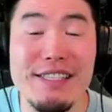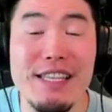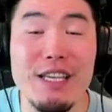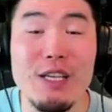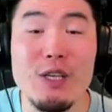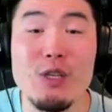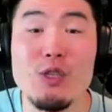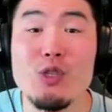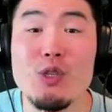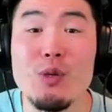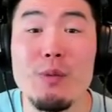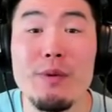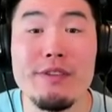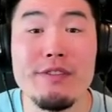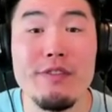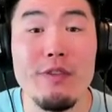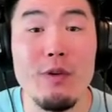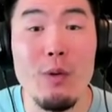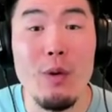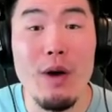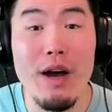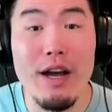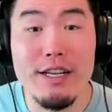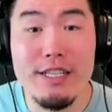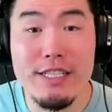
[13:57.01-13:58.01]
Thank you so much for
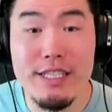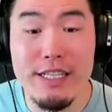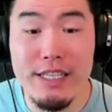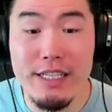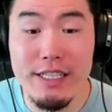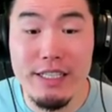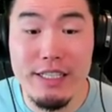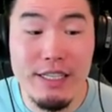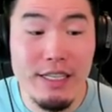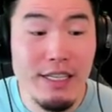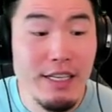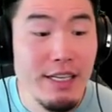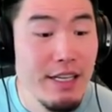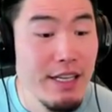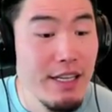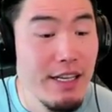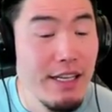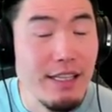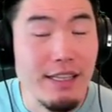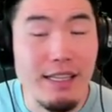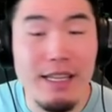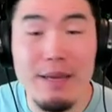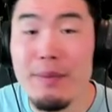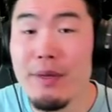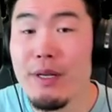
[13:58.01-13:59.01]
watching.
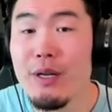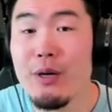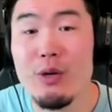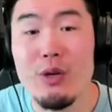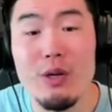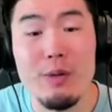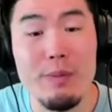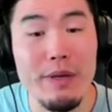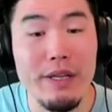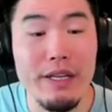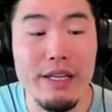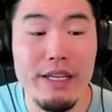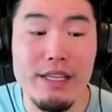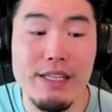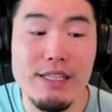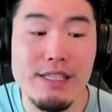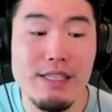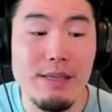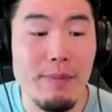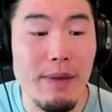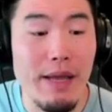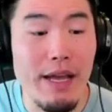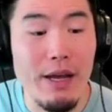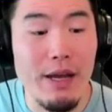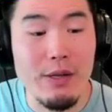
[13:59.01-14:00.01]
Let me know your opinions
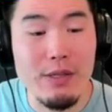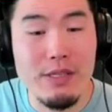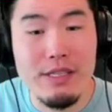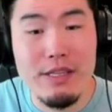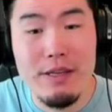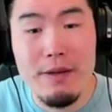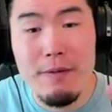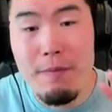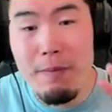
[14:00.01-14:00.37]
about